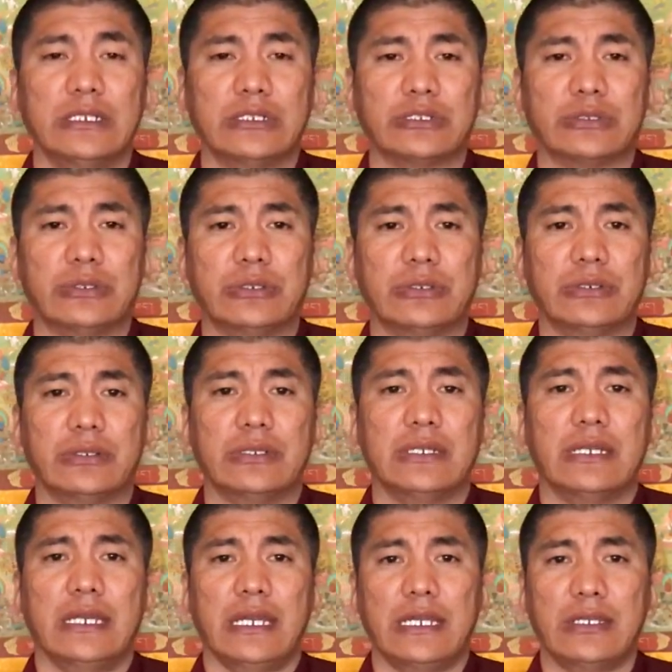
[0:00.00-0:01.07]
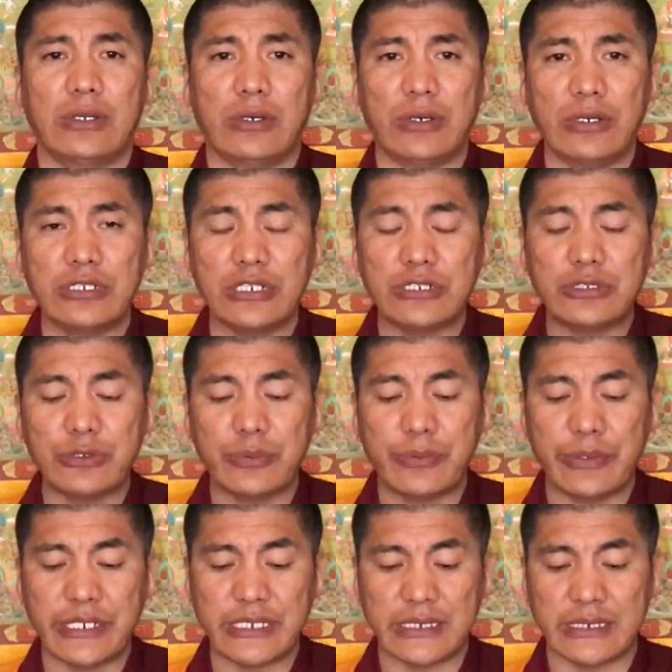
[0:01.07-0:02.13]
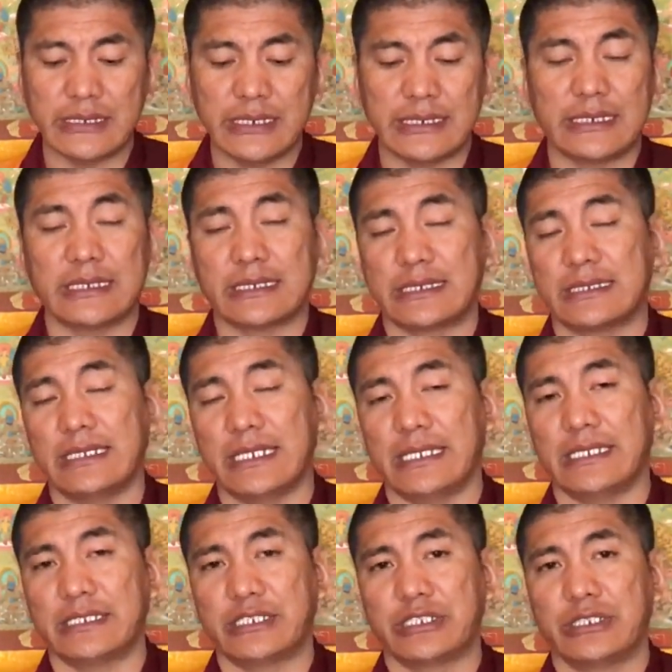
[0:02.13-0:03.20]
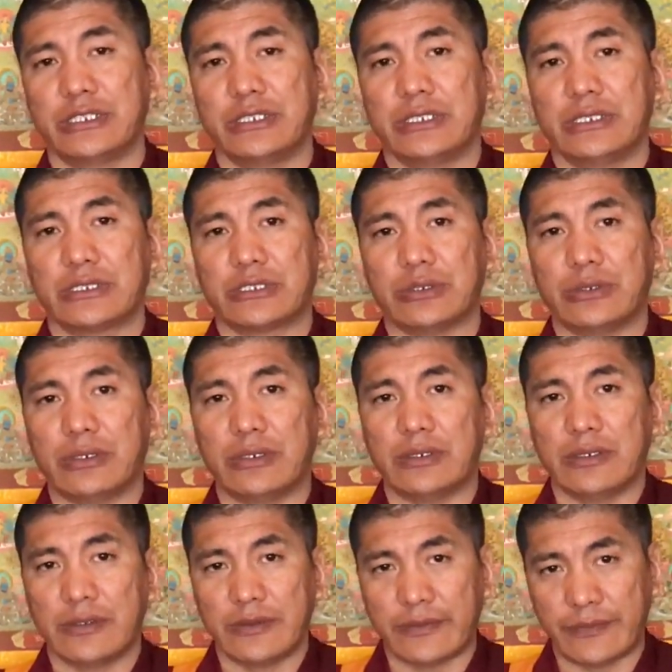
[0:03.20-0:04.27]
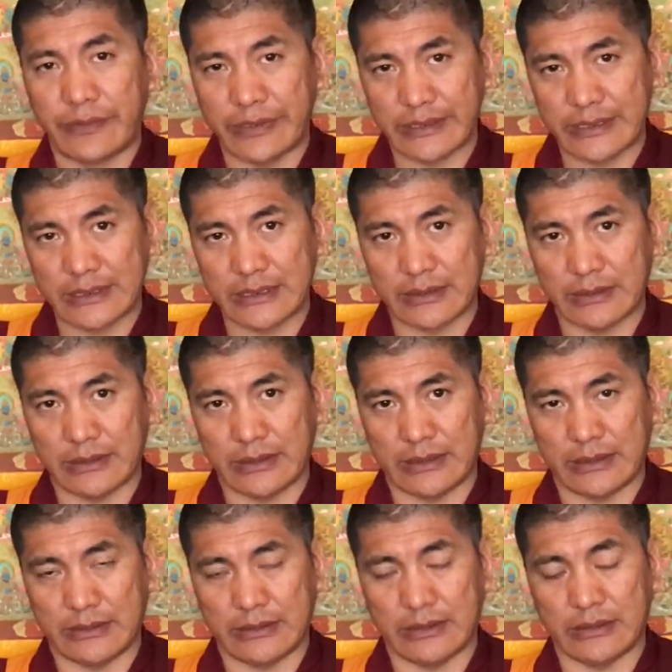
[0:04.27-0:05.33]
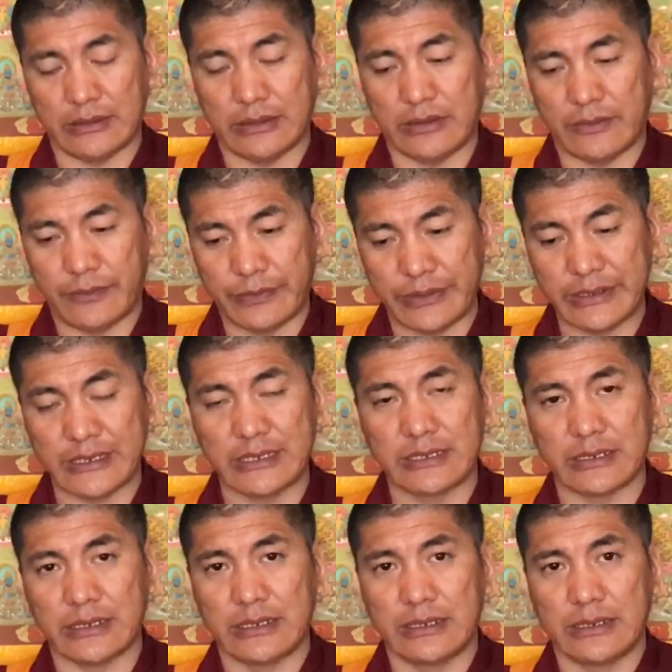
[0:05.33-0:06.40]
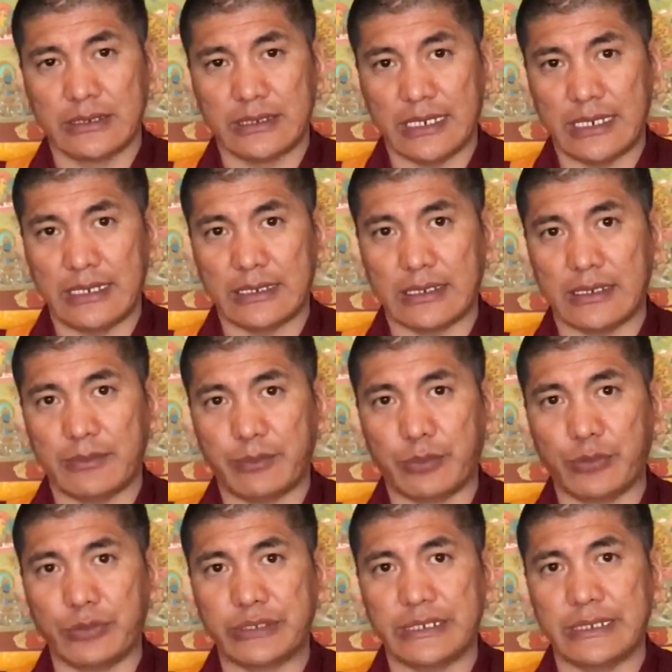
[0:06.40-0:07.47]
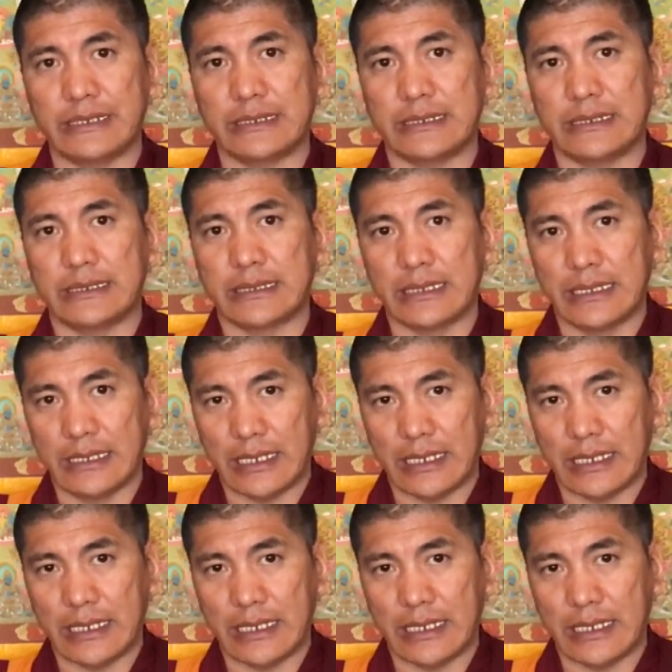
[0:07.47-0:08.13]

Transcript: So in order to reach this stage, so first the first things important is